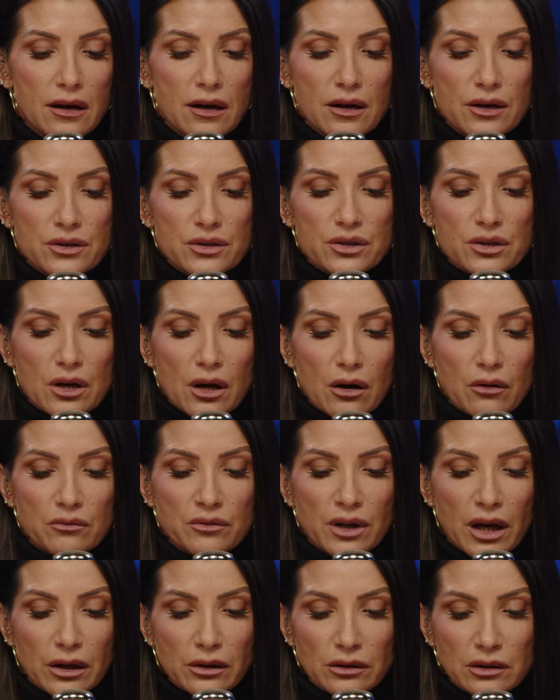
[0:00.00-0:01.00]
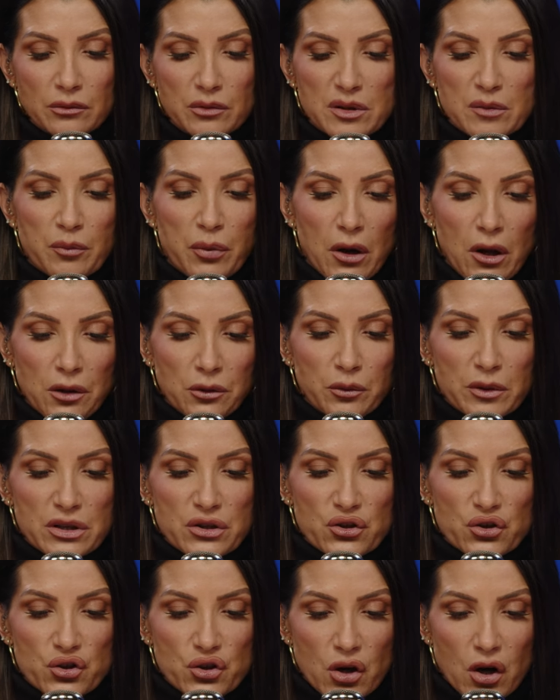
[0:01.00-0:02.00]
So not only was Baldwin
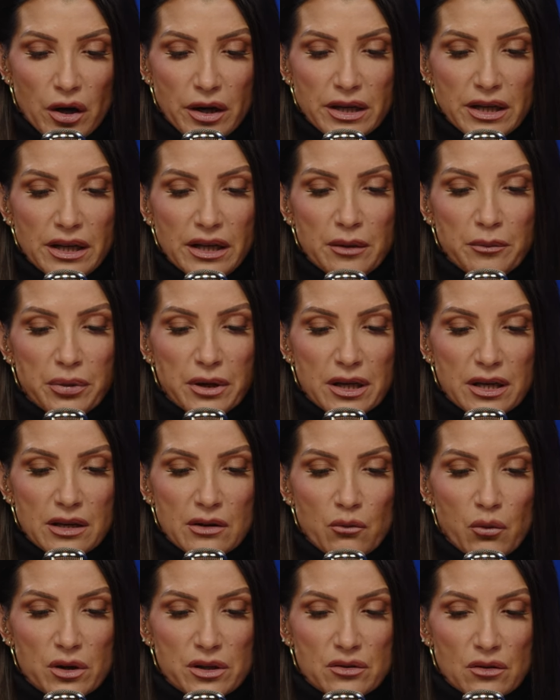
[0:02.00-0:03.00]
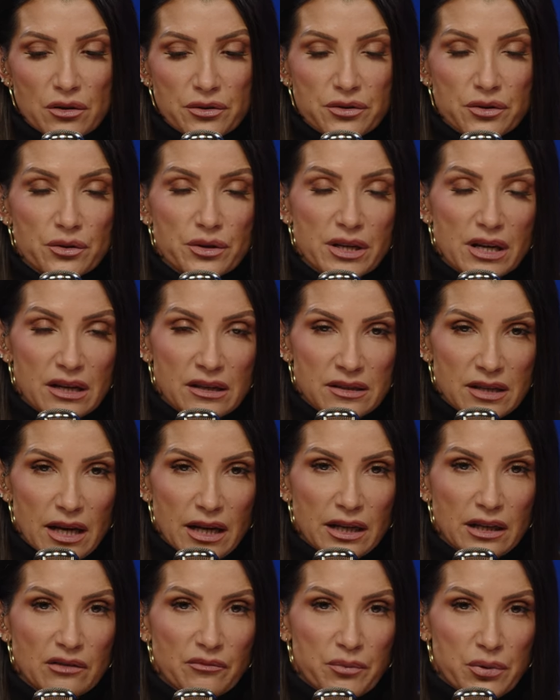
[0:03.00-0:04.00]
starring in it, but he was also the
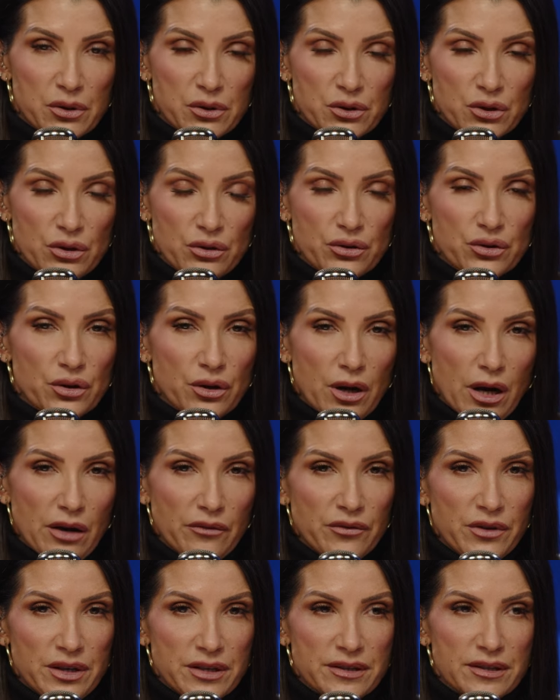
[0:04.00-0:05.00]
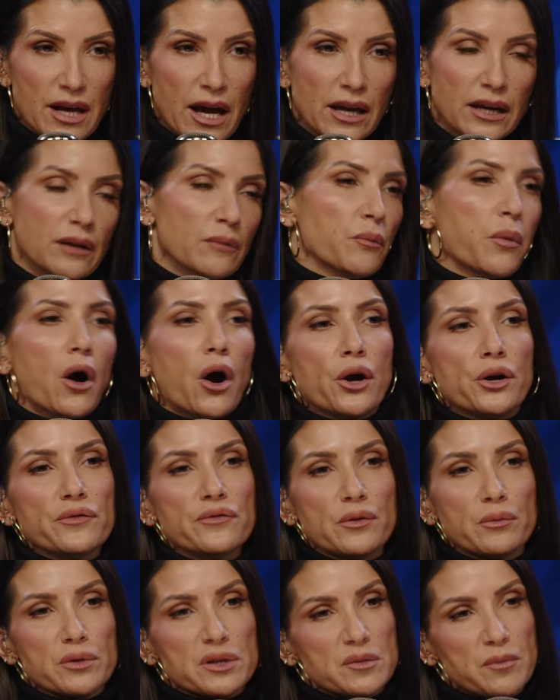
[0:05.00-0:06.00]
executive producer of the set. And part of
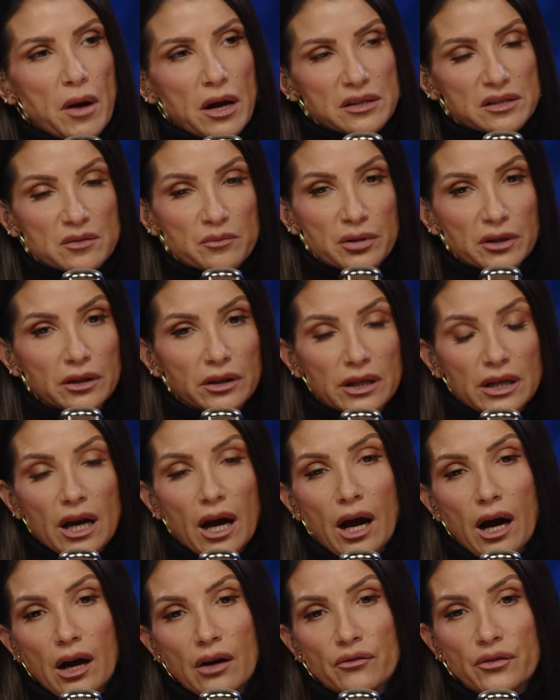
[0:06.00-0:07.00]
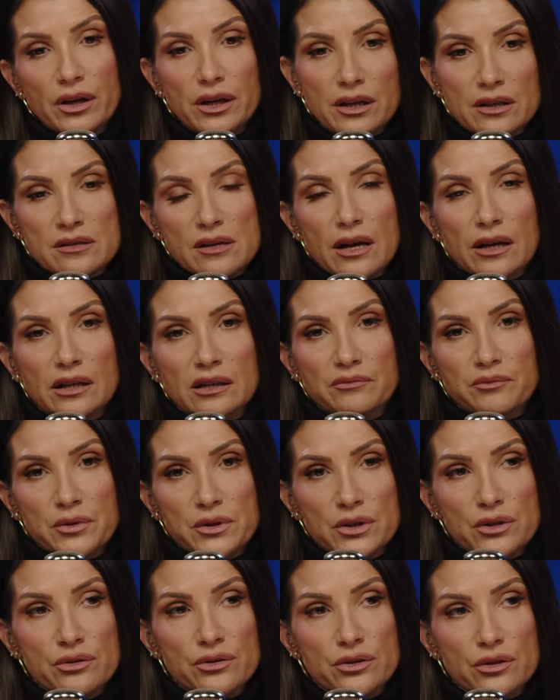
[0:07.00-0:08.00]
the responsibility of an executive
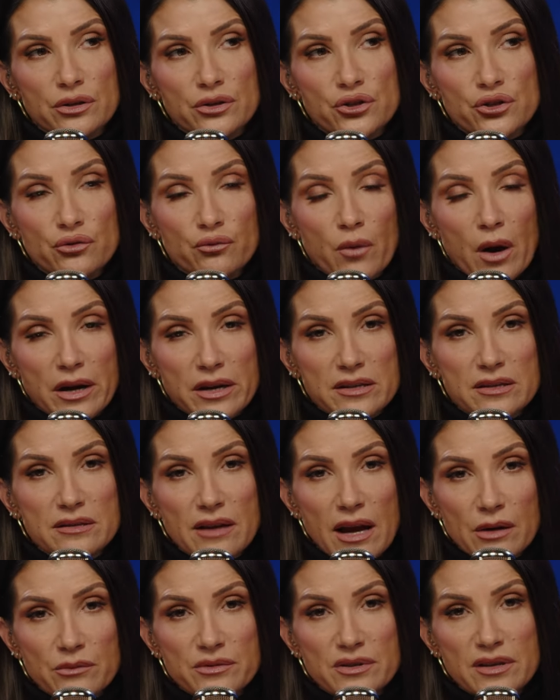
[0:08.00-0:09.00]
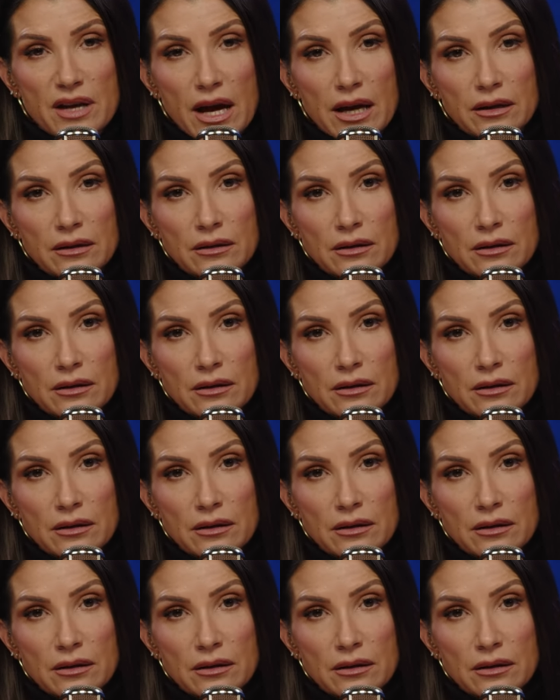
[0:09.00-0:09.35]
producer is you run a sound set.